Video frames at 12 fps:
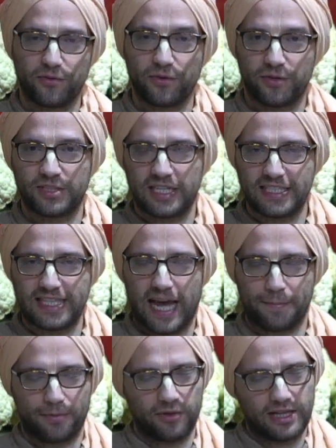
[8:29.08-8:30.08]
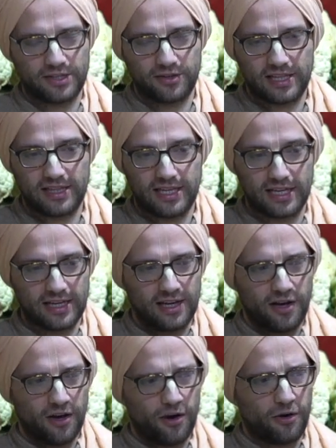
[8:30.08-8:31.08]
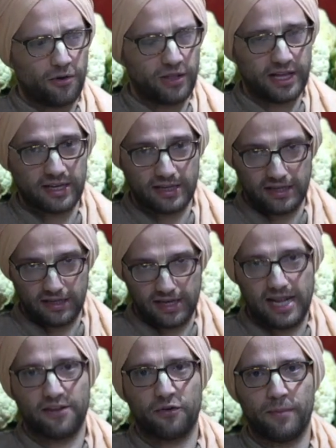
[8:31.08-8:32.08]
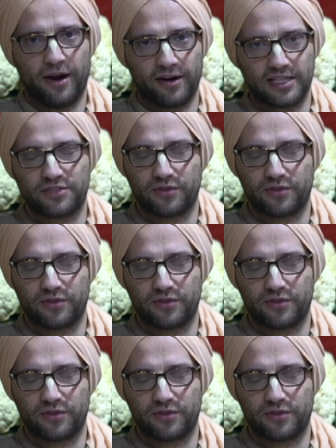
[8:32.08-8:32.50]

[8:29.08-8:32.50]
there's an example, like you can think, oh, like Native Americans,